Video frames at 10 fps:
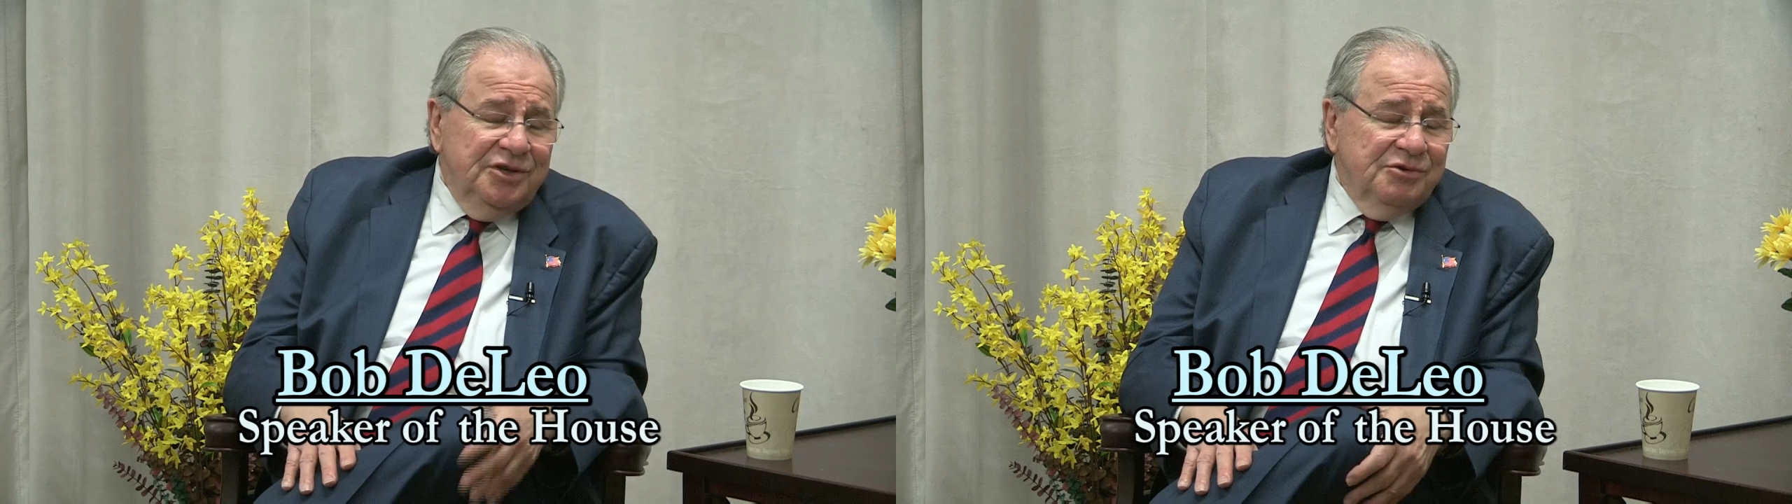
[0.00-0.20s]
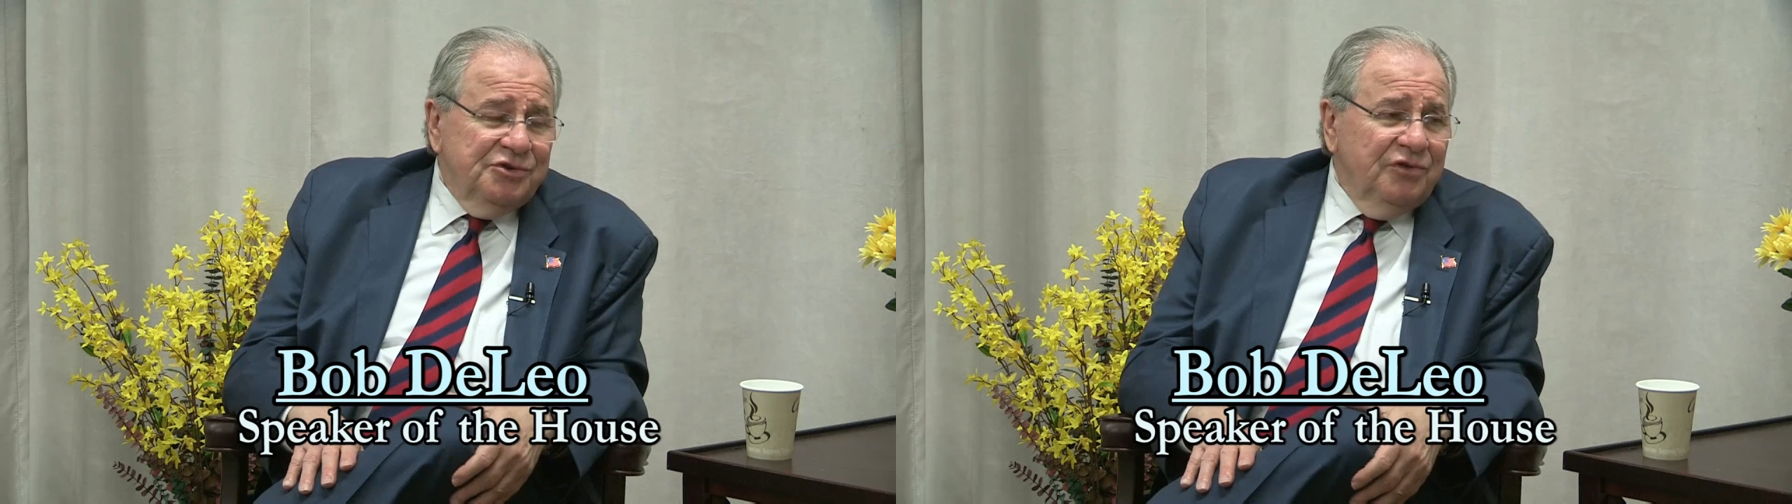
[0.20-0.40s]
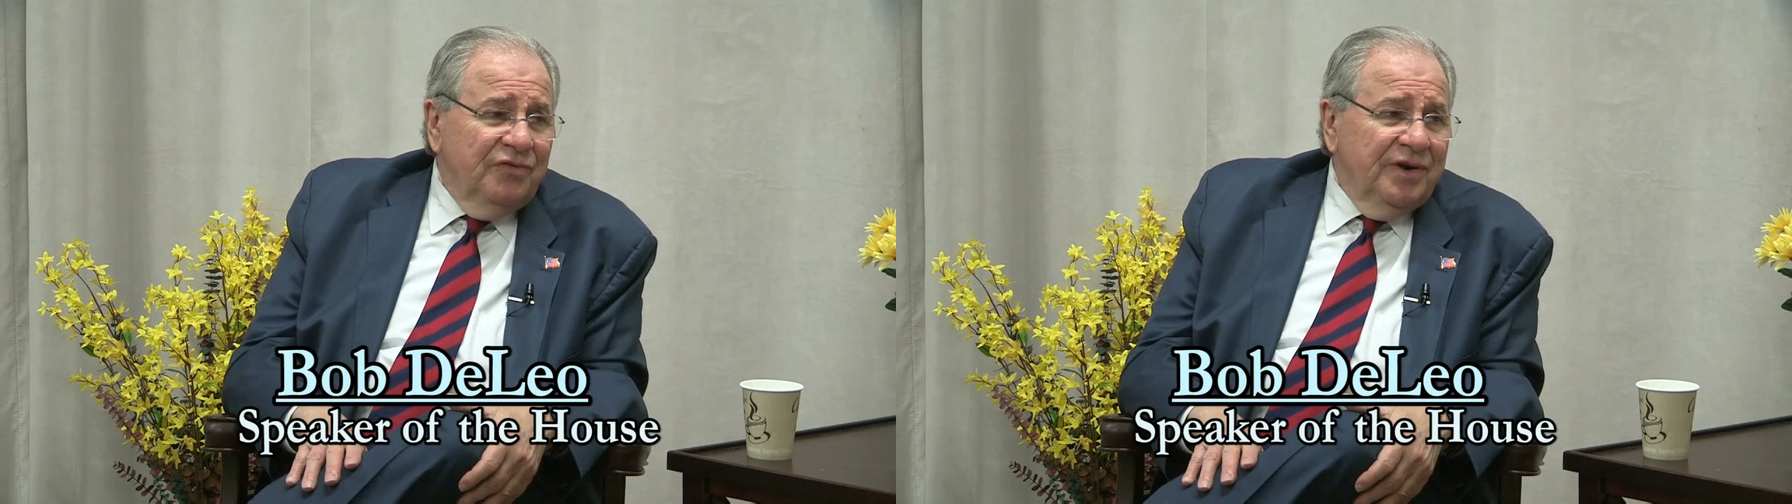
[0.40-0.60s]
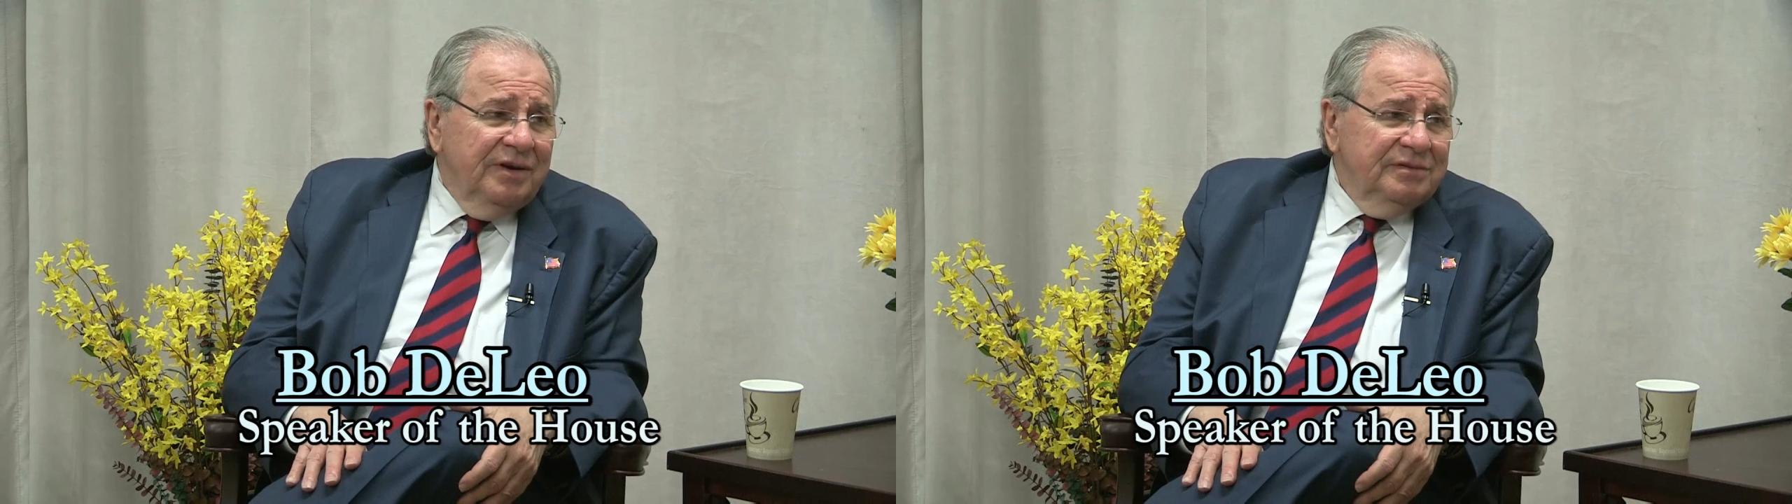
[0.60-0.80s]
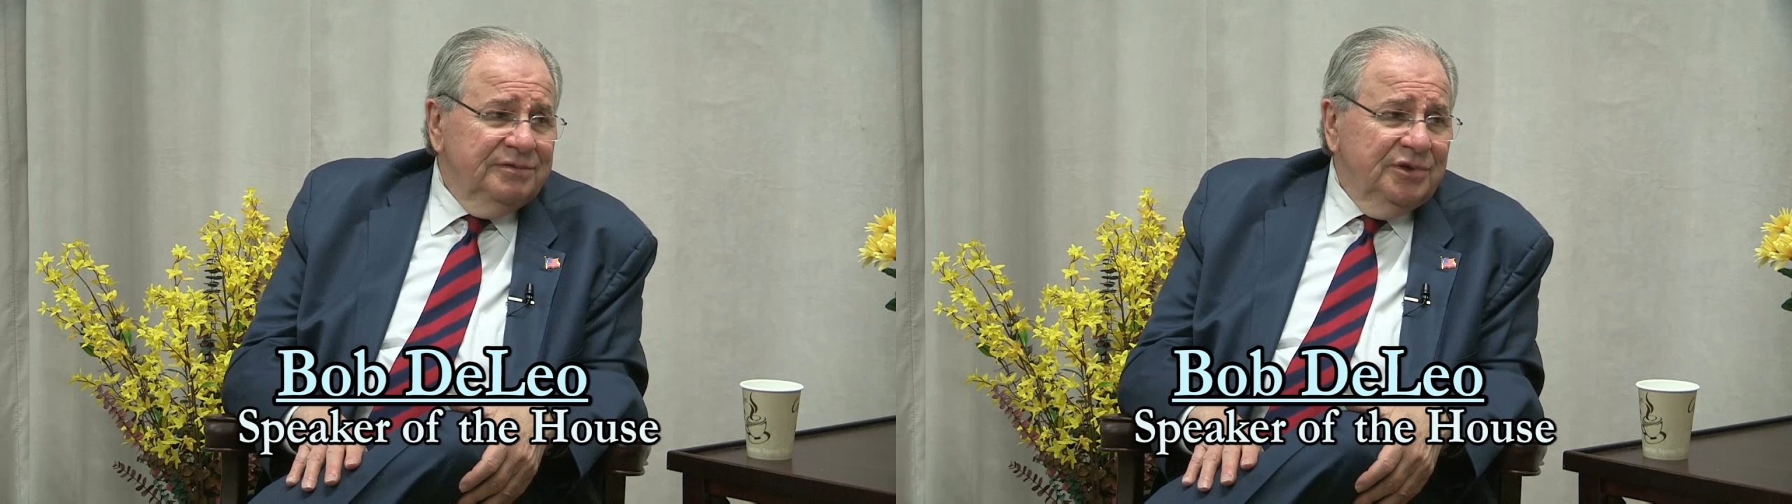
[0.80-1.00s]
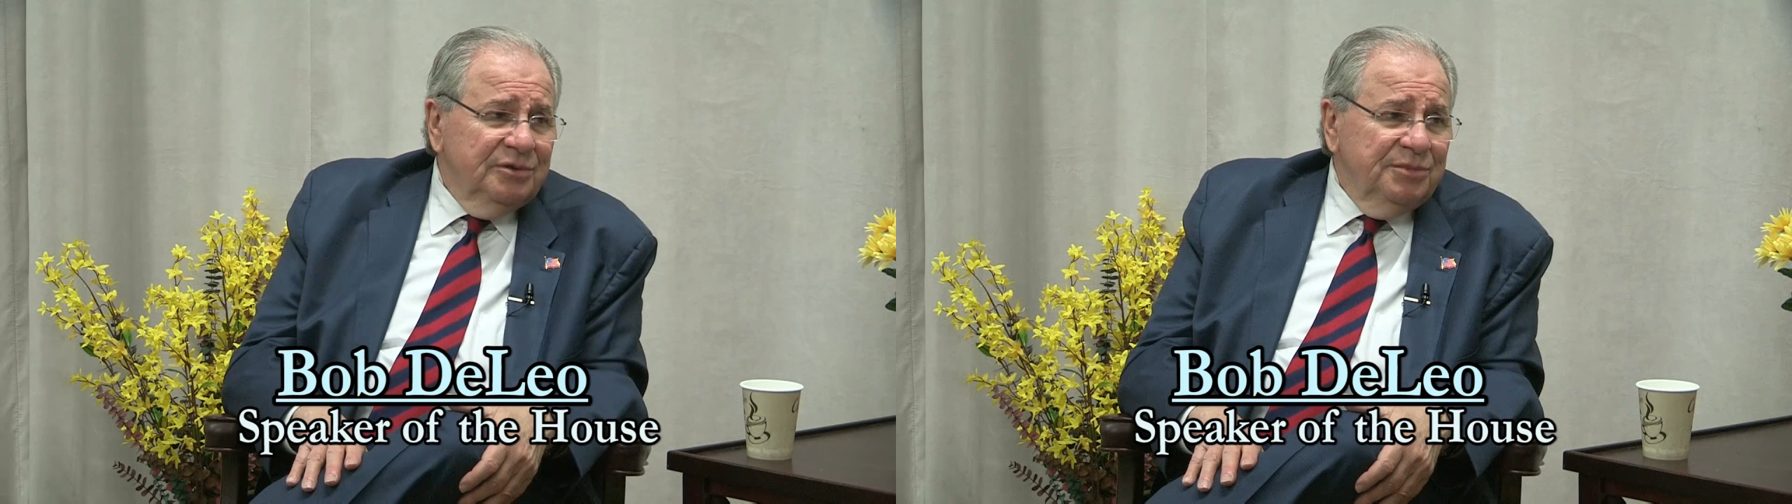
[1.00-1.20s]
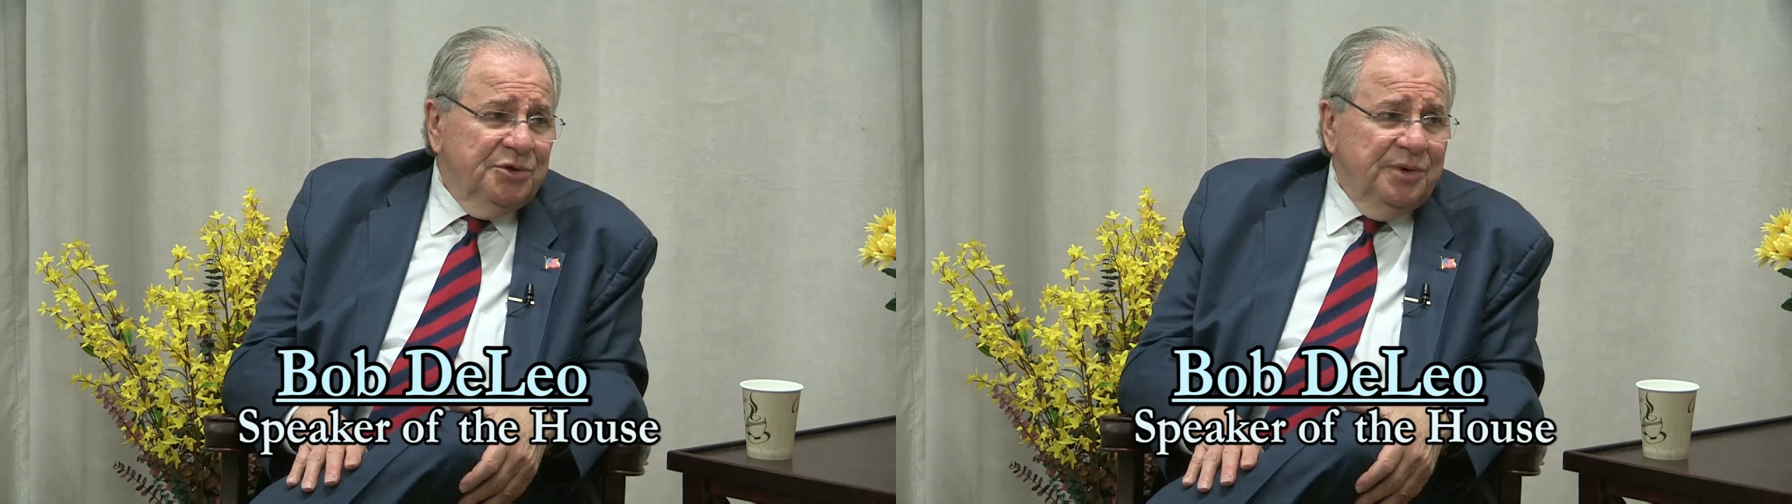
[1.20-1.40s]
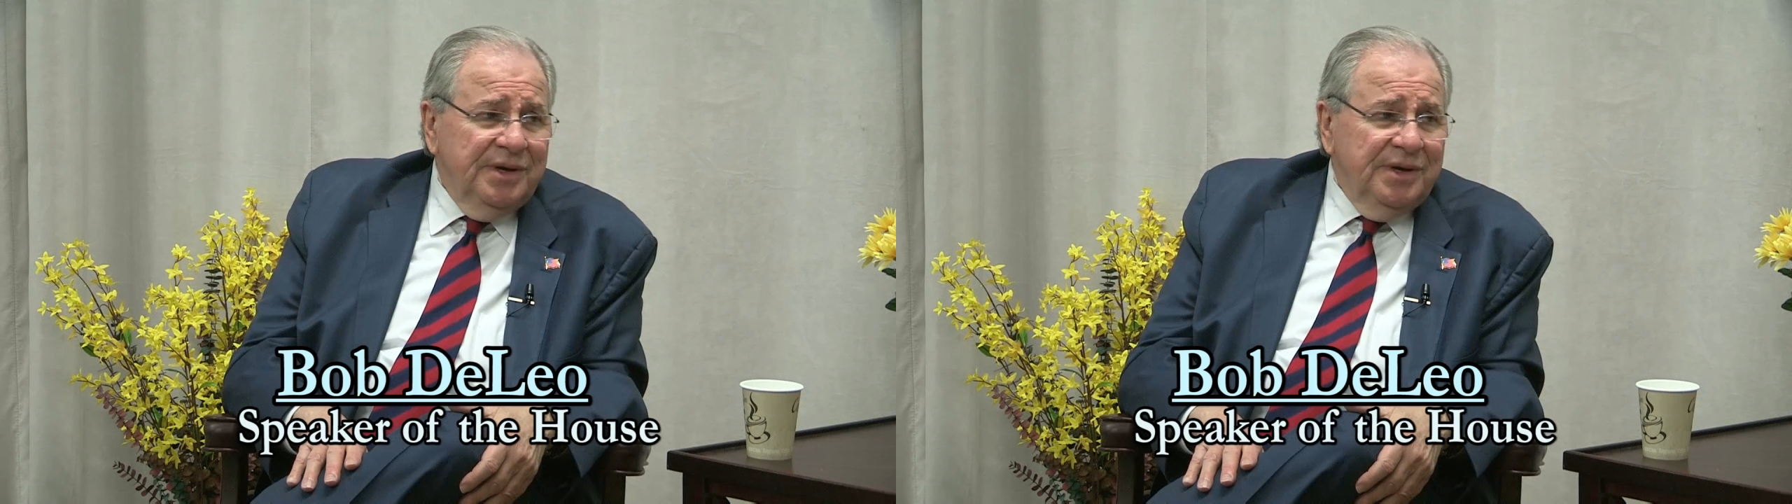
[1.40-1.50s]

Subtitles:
so far, between